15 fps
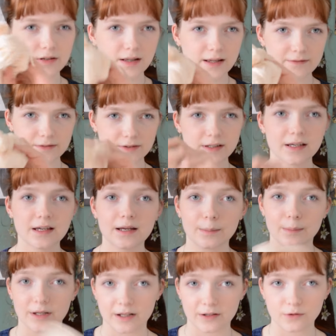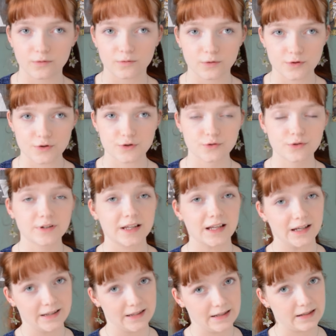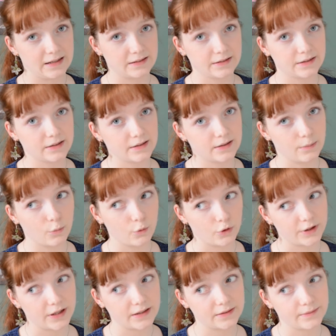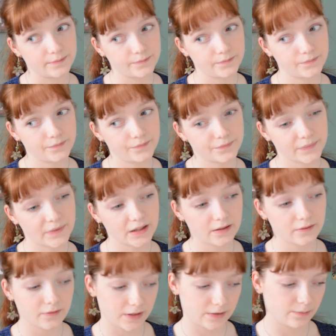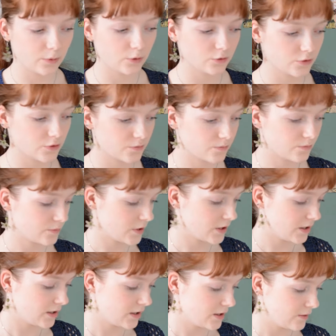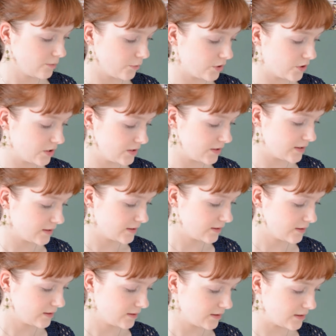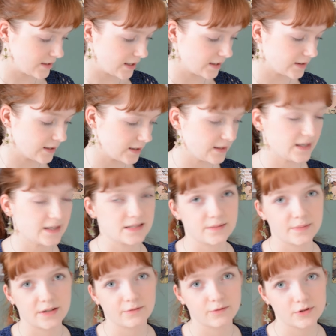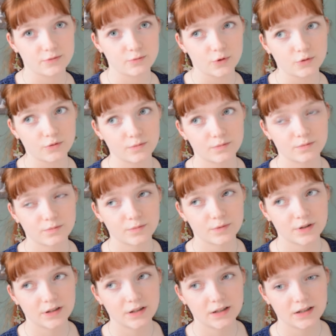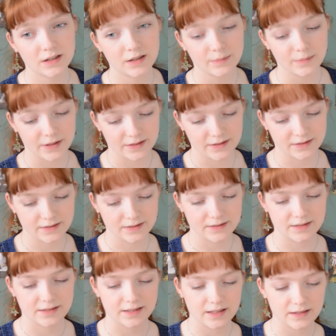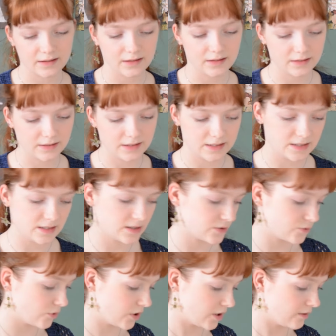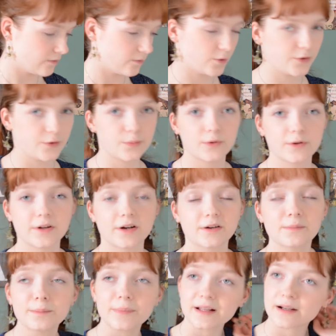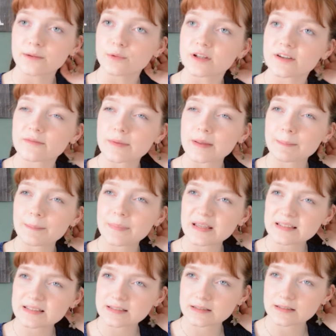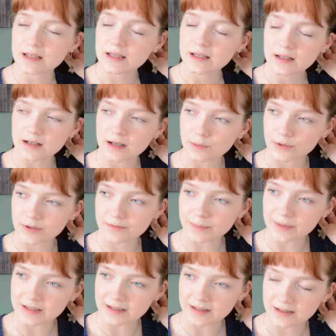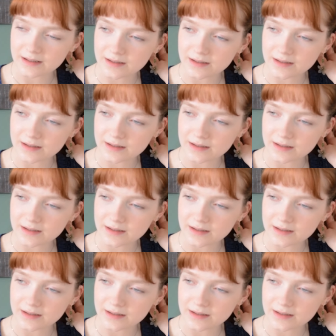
left, but I know for sure that I needed more than 5 balls, which is sad that the estimate was wrong, but still, this is quite affordable yarn. But I would have been pissed. I would have been